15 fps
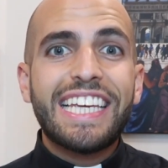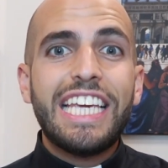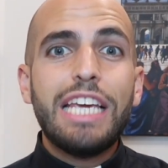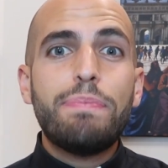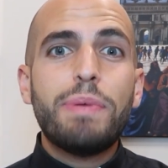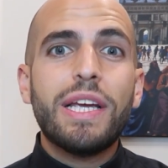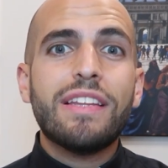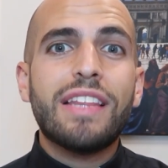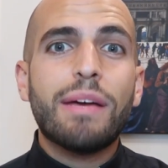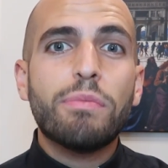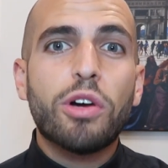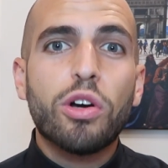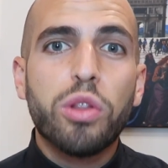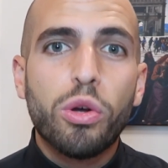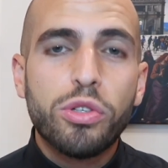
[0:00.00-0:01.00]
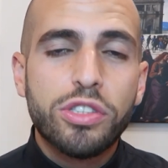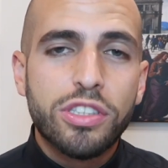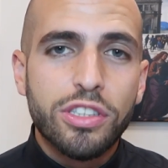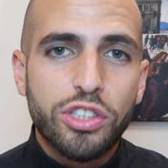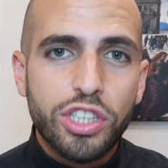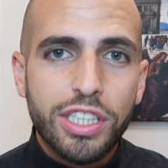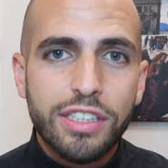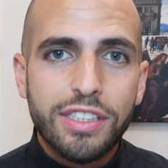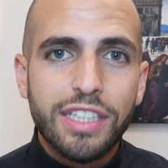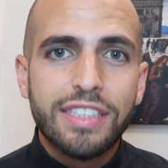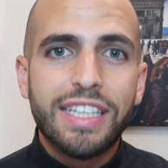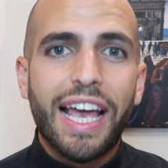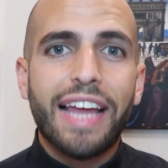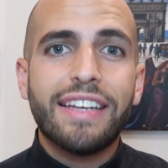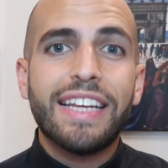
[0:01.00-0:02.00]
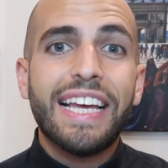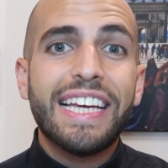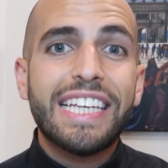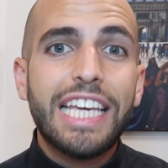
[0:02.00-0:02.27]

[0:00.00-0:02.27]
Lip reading: keeping them close to Jesus and